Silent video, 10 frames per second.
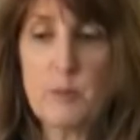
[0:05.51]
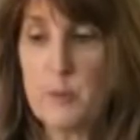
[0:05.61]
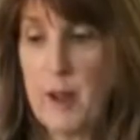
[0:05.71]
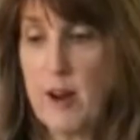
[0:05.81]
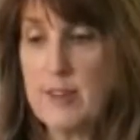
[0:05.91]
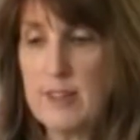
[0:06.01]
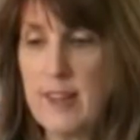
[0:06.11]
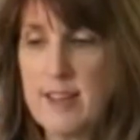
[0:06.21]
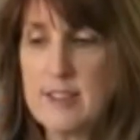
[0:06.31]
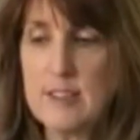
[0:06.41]
preparing the
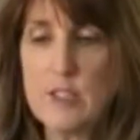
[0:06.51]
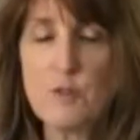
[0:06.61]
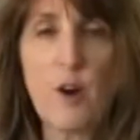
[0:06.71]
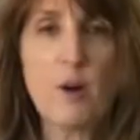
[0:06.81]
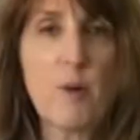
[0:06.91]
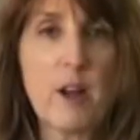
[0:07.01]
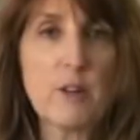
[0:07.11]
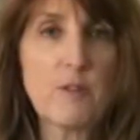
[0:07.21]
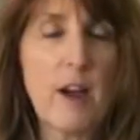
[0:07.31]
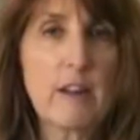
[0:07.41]
lessons for our
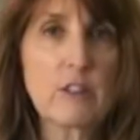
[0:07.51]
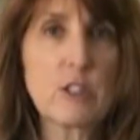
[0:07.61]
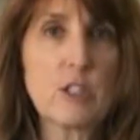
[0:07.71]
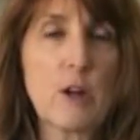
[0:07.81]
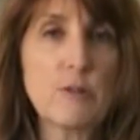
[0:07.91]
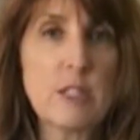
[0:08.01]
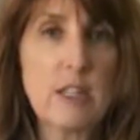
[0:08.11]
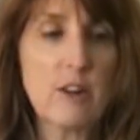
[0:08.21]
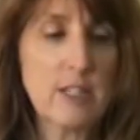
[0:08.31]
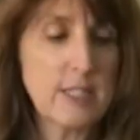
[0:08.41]
Water, Fire, Stone
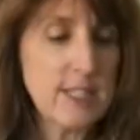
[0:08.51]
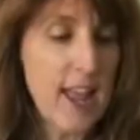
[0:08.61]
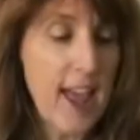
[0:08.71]
series